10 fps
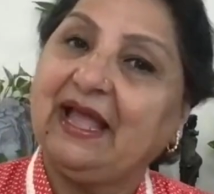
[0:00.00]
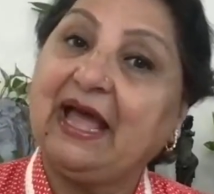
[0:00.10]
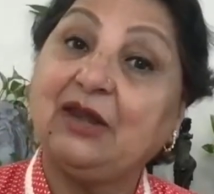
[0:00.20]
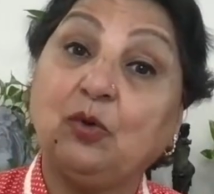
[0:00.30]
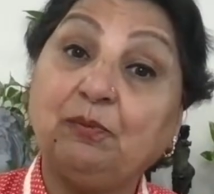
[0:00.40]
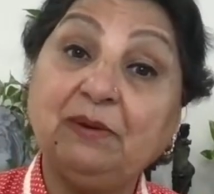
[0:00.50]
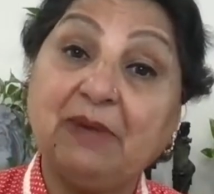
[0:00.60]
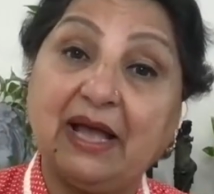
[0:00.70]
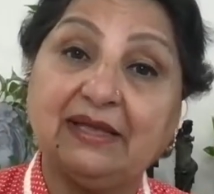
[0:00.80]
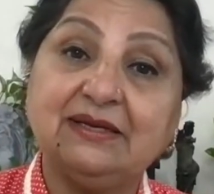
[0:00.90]
An open
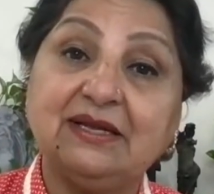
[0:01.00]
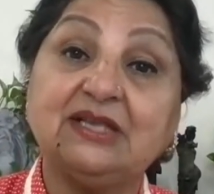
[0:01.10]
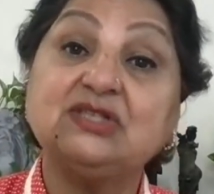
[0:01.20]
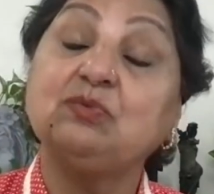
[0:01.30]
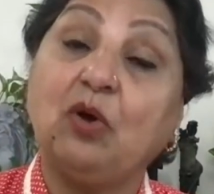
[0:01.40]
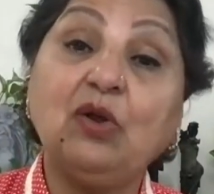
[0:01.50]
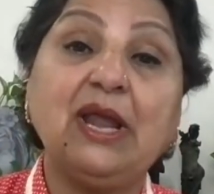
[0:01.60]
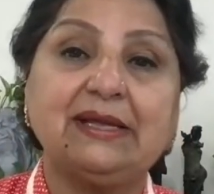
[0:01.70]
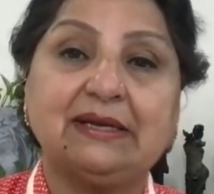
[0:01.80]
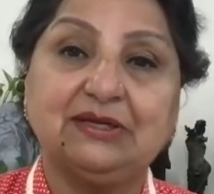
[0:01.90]
mind is more
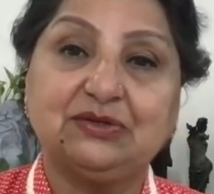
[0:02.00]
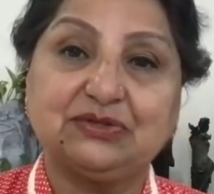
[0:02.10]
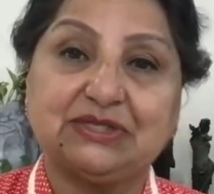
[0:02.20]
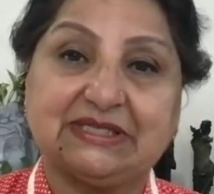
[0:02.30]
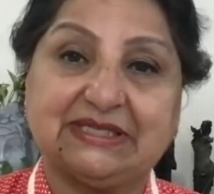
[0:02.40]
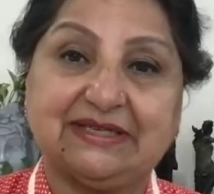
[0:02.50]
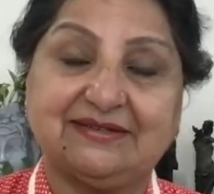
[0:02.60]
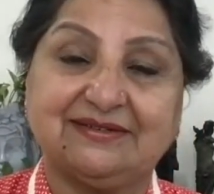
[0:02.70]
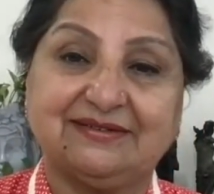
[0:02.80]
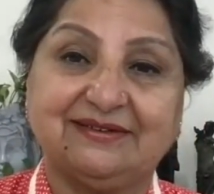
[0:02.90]
likely to
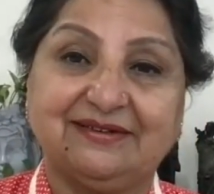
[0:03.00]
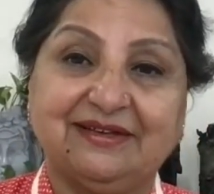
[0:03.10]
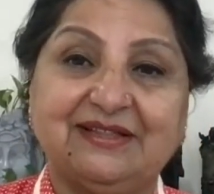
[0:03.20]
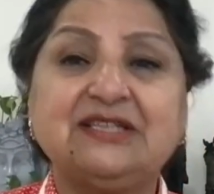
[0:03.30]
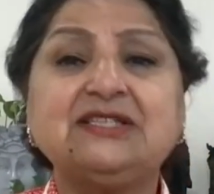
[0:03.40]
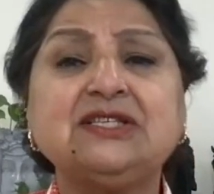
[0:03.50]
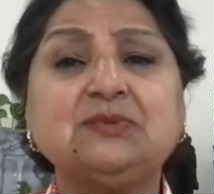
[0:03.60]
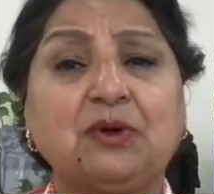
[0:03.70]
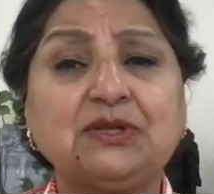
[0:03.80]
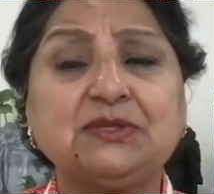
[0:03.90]
succeed. This is
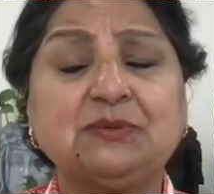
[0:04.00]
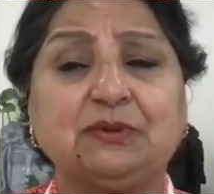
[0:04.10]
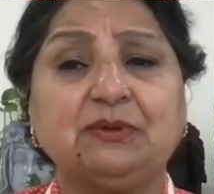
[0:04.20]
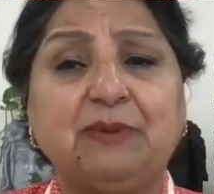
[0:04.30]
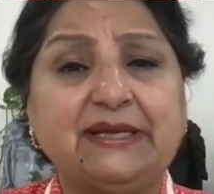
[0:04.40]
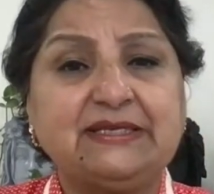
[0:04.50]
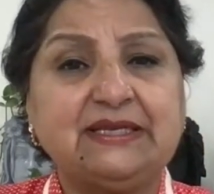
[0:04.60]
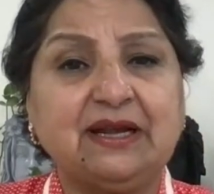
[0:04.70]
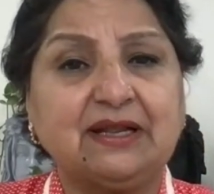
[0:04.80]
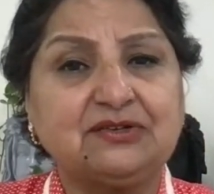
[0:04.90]
possible by
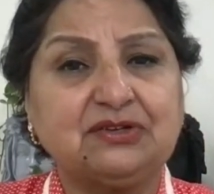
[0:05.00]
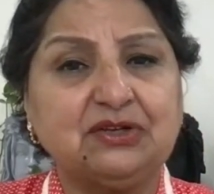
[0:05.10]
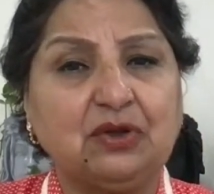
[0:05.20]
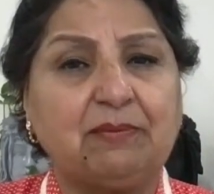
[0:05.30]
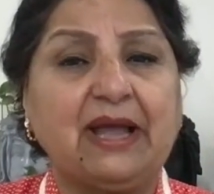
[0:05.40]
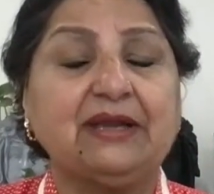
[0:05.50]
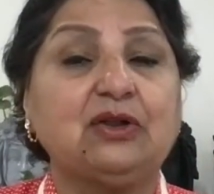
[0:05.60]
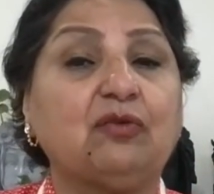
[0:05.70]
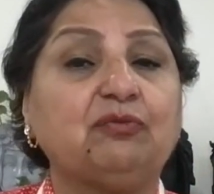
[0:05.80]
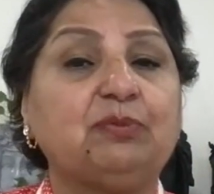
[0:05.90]
decluttering your mind
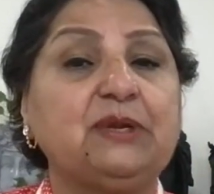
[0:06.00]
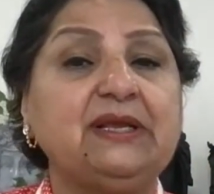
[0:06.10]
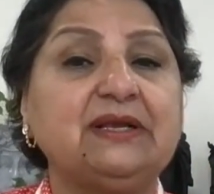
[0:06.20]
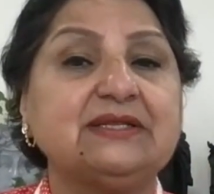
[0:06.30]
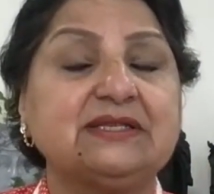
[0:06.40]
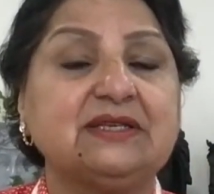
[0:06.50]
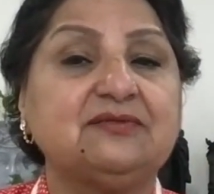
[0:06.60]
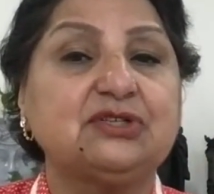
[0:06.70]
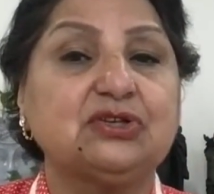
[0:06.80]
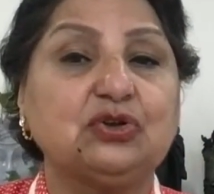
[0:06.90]
of
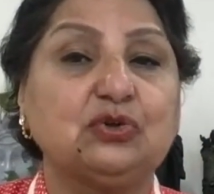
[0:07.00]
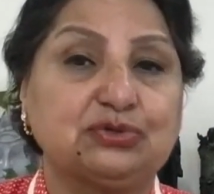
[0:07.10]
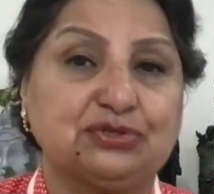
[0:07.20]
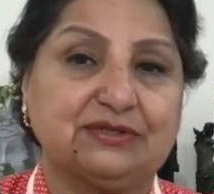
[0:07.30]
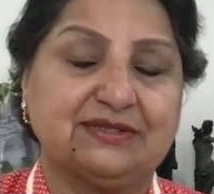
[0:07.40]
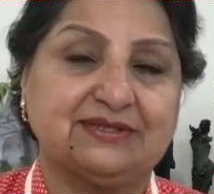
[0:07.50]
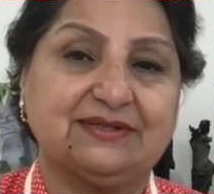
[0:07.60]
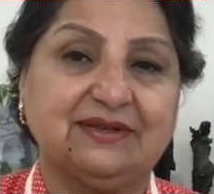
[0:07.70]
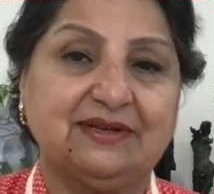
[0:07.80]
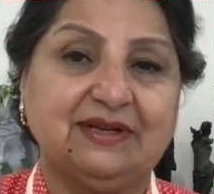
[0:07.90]
preconceived notions.
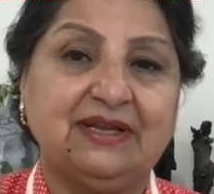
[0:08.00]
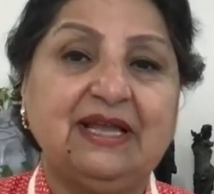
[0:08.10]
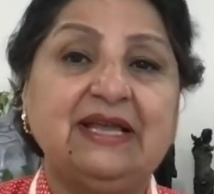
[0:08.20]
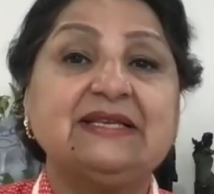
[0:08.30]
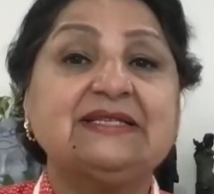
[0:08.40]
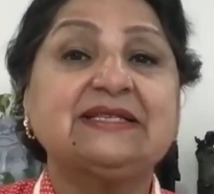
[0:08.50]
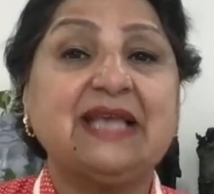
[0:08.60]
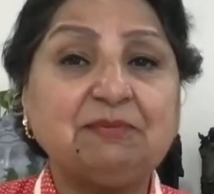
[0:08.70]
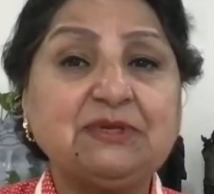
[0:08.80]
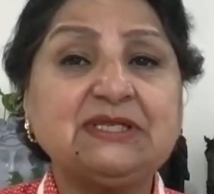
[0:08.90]

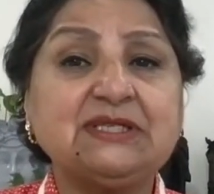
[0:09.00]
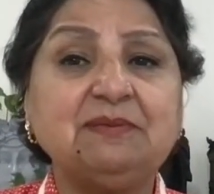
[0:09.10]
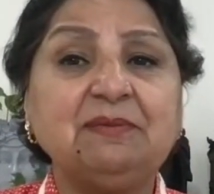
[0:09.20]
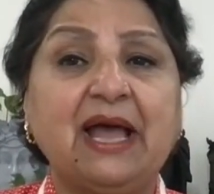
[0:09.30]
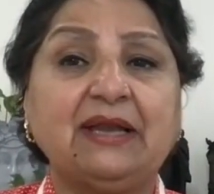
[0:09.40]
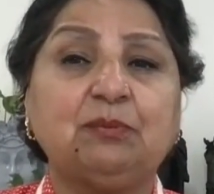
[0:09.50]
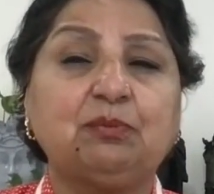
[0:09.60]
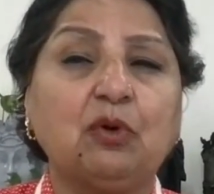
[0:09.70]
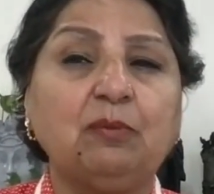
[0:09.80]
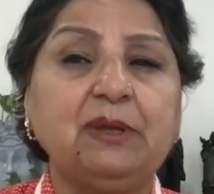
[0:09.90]
Skepticism and a
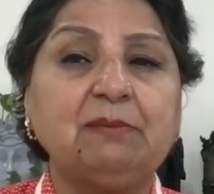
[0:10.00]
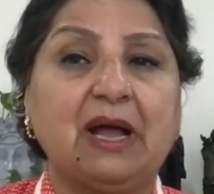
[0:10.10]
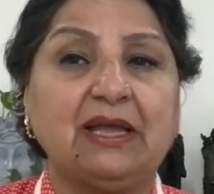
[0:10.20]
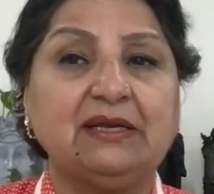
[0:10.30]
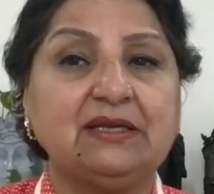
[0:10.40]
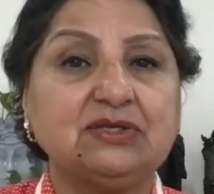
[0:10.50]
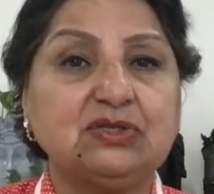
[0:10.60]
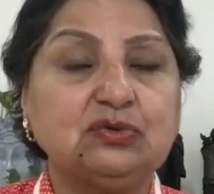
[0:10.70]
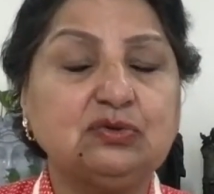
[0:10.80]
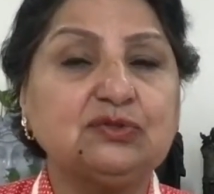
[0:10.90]
probing mind is
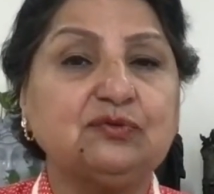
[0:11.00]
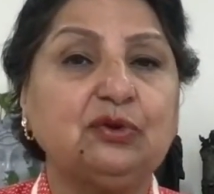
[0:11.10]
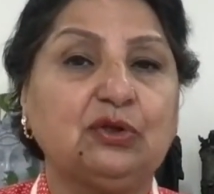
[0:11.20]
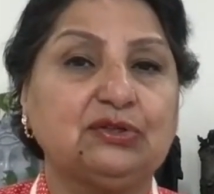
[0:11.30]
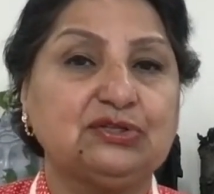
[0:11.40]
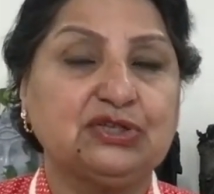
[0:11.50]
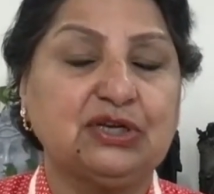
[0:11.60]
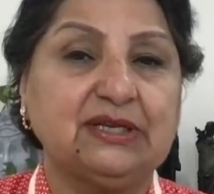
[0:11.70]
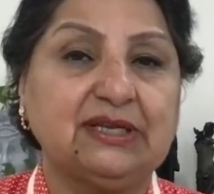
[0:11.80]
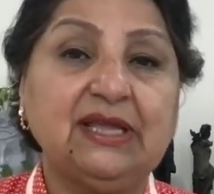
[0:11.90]
useful on the
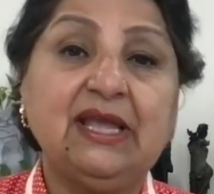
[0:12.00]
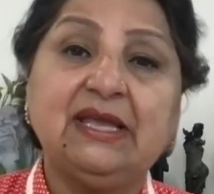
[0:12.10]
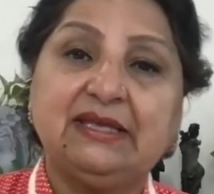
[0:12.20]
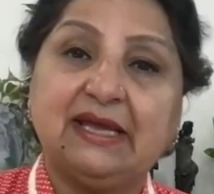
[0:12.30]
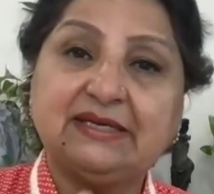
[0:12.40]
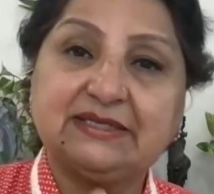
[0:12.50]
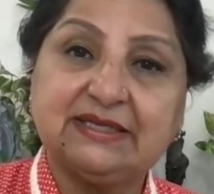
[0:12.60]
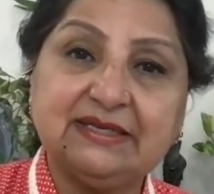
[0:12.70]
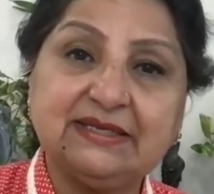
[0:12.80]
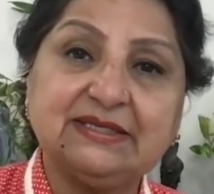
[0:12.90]
journey, yet
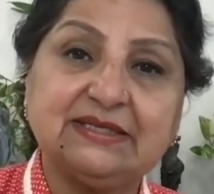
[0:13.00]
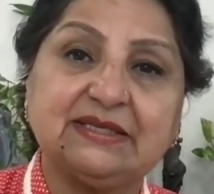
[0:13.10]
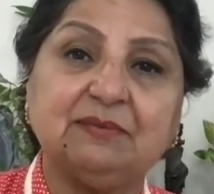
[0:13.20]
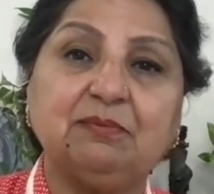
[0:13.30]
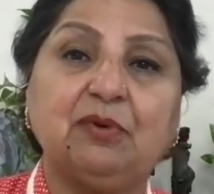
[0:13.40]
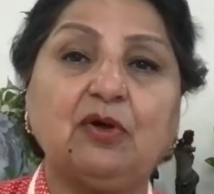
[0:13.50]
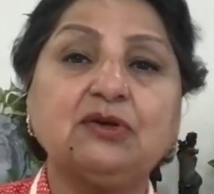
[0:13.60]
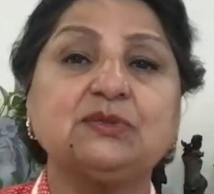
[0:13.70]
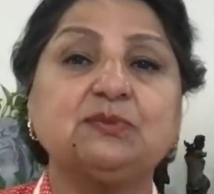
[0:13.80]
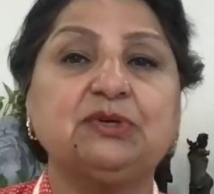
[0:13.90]
cynicism
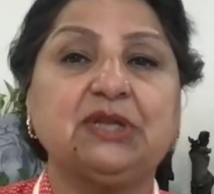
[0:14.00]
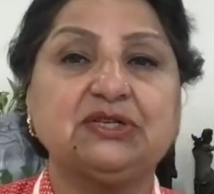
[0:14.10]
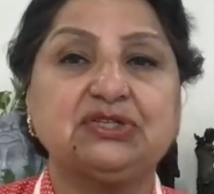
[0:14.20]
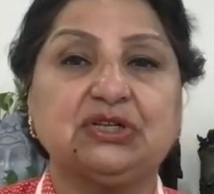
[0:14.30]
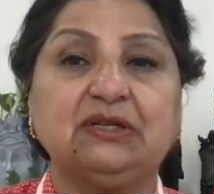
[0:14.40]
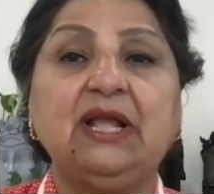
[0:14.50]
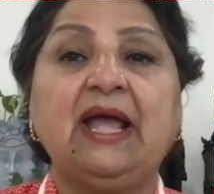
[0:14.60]
blocks potential